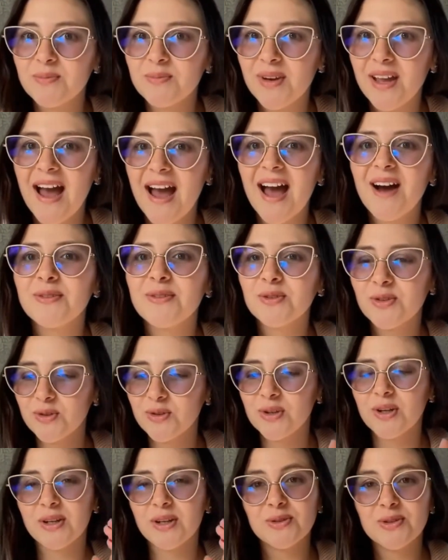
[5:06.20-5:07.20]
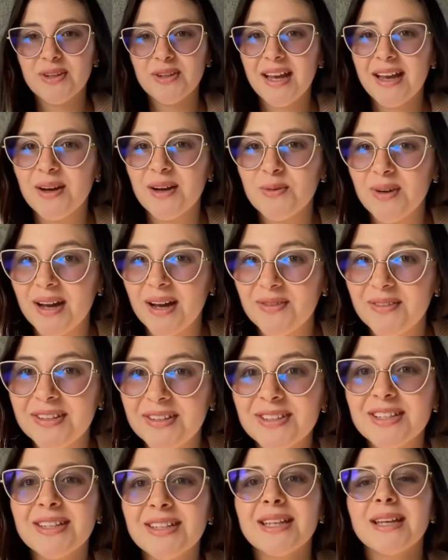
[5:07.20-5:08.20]
We have to learn to get around the
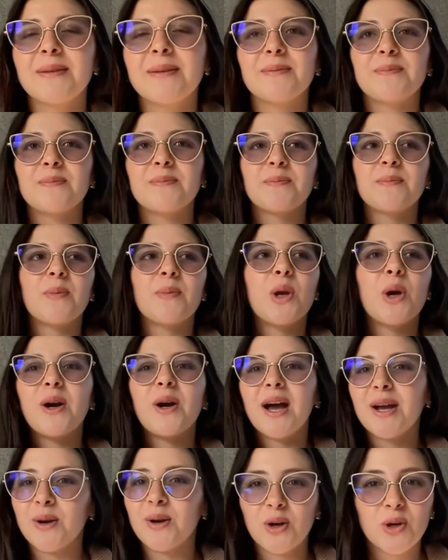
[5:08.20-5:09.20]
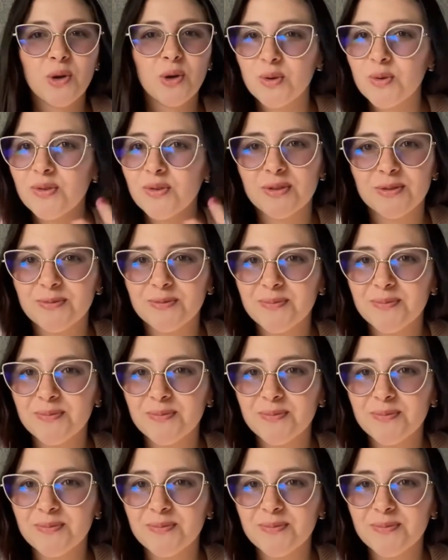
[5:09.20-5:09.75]
city. On our own,